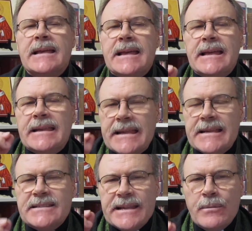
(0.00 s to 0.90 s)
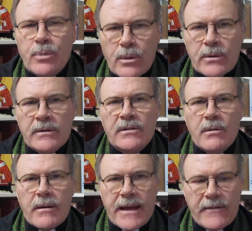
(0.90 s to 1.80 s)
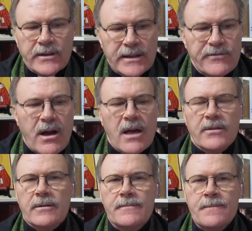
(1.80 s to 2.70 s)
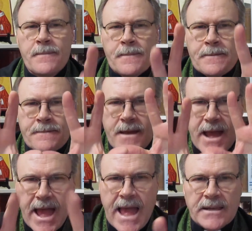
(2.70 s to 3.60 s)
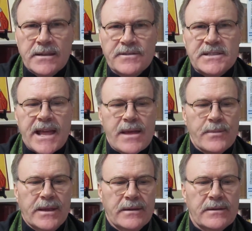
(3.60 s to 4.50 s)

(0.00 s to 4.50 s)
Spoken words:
it is important to our Heavenly Father. End of statement.